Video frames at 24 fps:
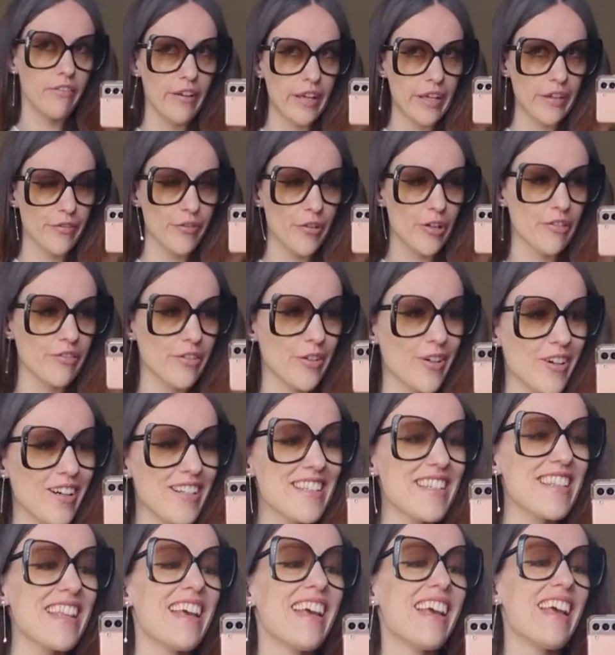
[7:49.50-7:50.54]
fake fur of
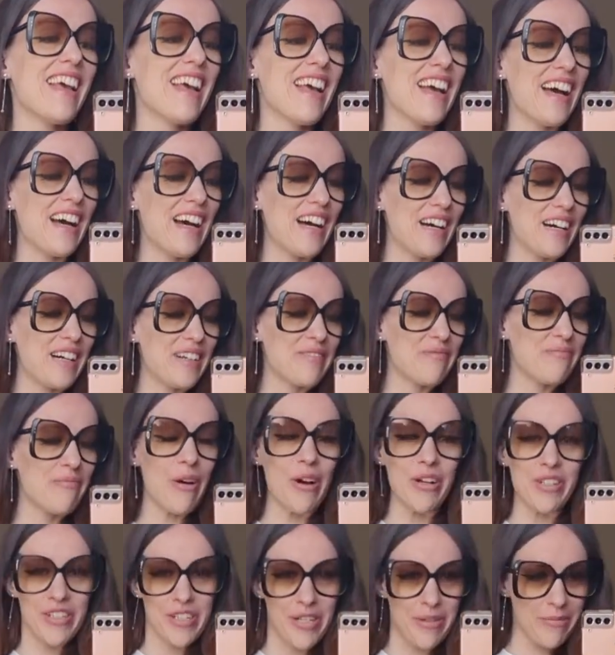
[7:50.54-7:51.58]
course, um,
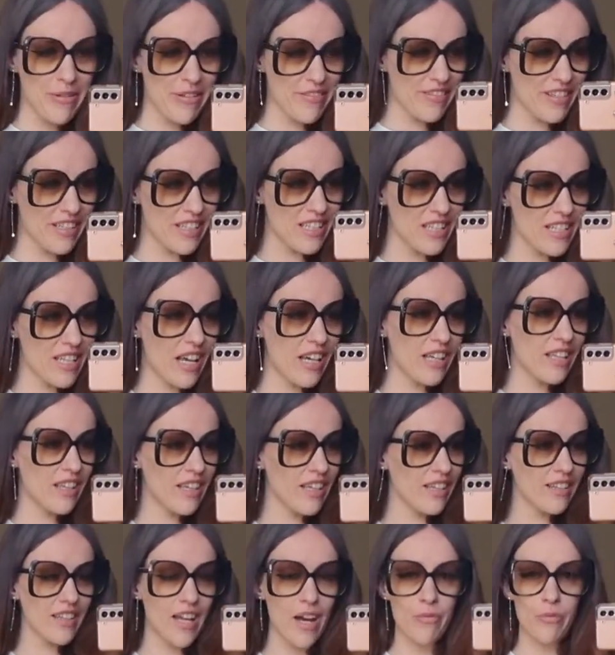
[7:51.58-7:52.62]
on top of this. I
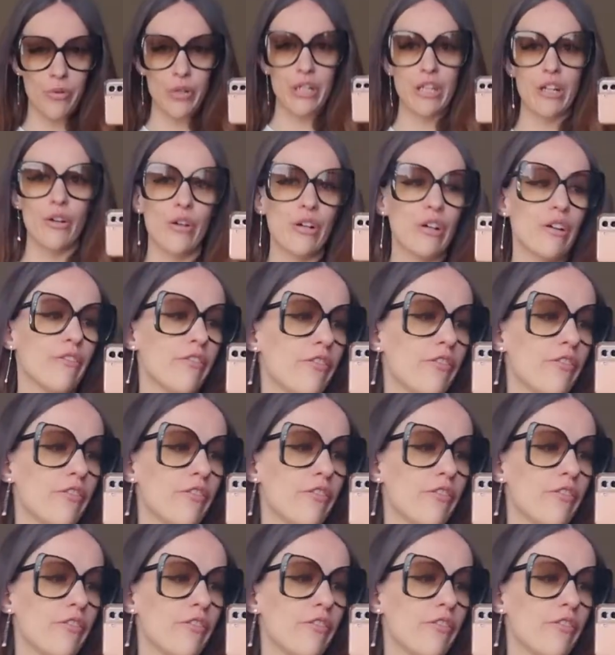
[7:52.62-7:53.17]
think that would look